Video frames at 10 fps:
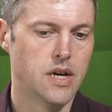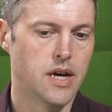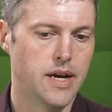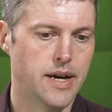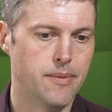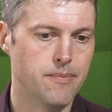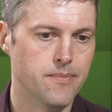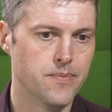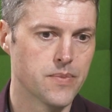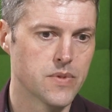
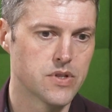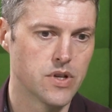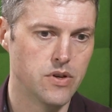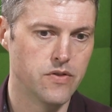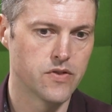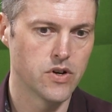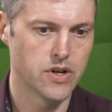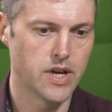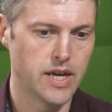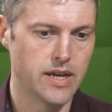So you've
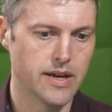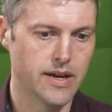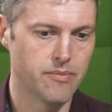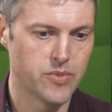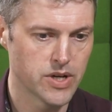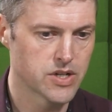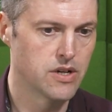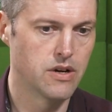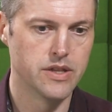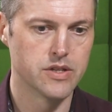got a
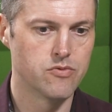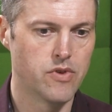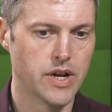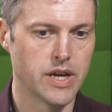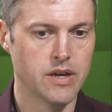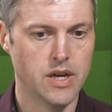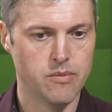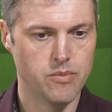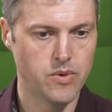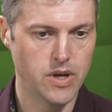production line that's running
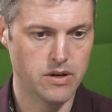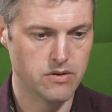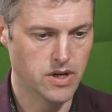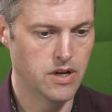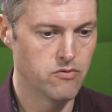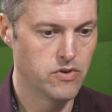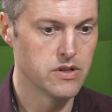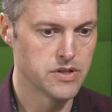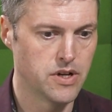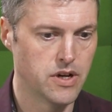in
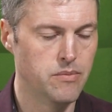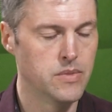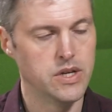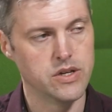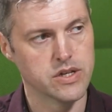real time, and you